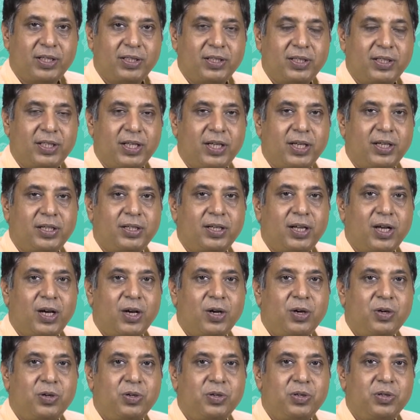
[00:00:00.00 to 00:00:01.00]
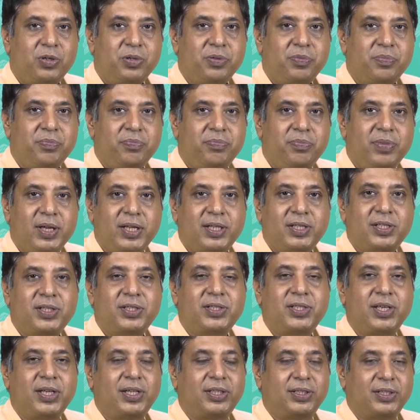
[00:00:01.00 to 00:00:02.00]
They are now
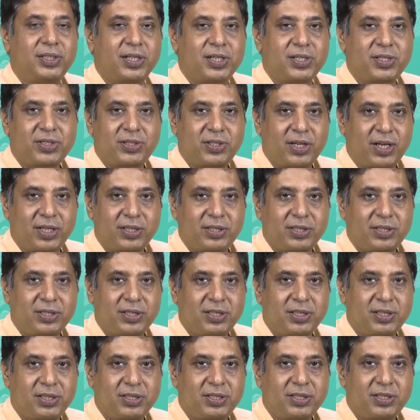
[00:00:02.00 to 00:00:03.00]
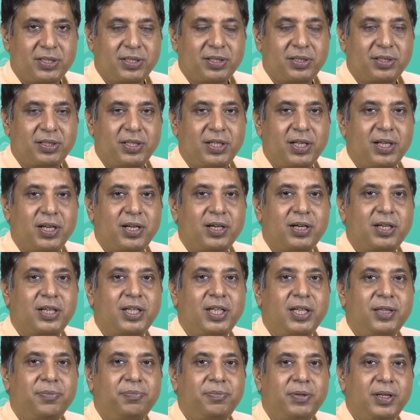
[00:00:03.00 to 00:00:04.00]
mixing their strategies. They are
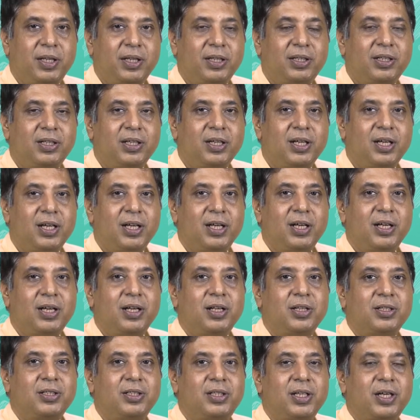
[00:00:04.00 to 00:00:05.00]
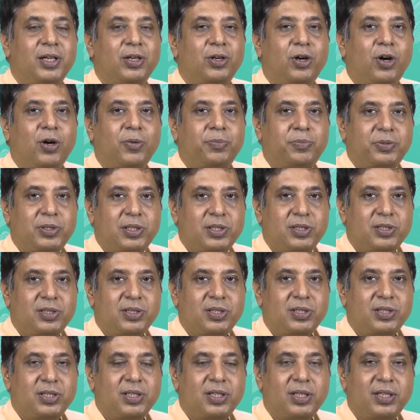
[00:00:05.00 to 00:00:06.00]
keeping their
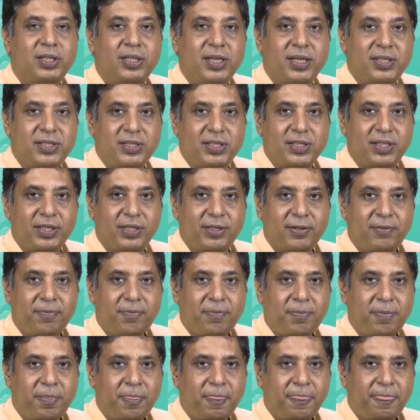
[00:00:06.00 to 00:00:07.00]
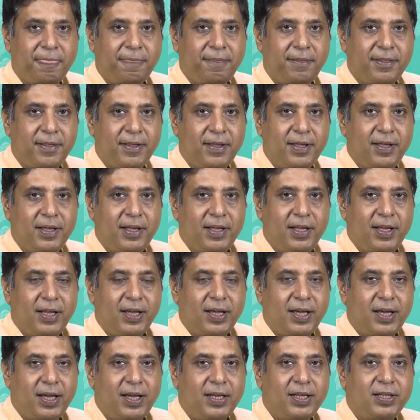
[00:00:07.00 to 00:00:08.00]
opponents guessing.
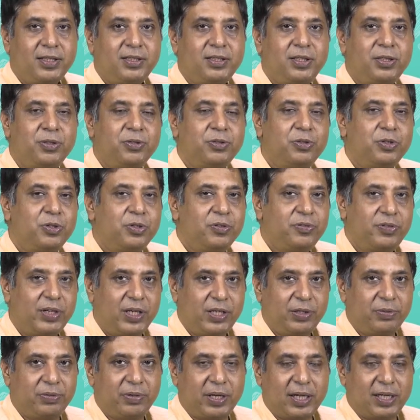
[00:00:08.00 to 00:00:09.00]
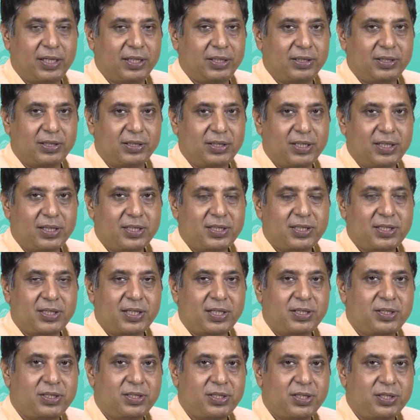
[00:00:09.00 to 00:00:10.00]
And you know very well that
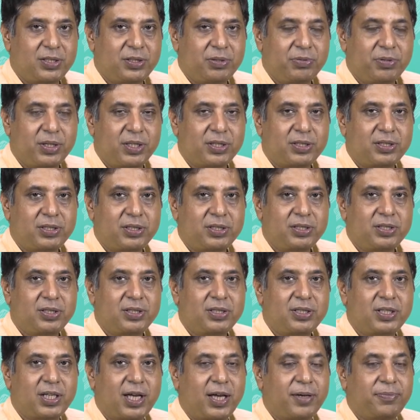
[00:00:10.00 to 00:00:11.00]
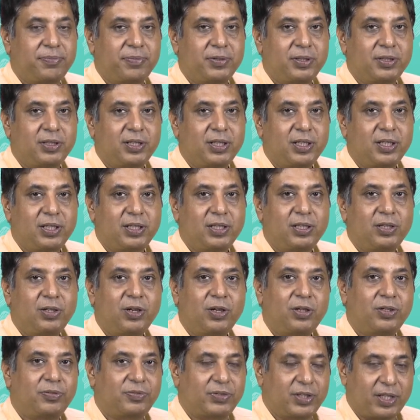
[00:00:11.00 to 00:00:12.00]
such situations happen in a
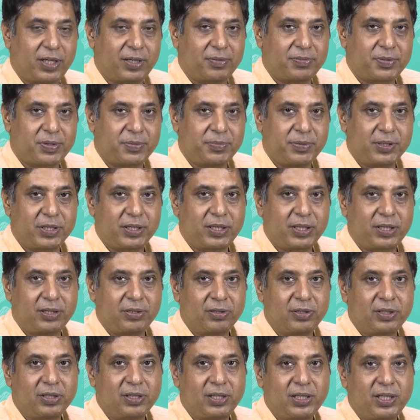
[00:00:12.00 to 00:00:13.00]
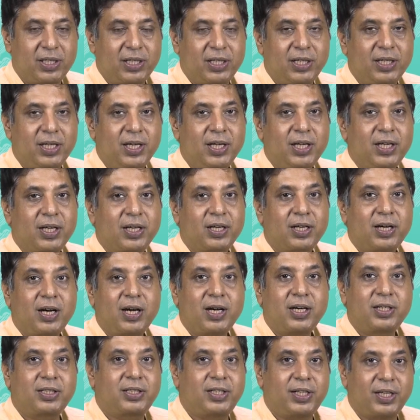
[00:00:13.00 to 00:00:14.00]
lot of games, particularly
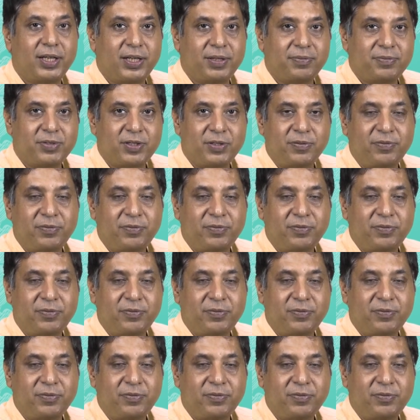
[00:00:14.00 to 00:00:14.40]
card games.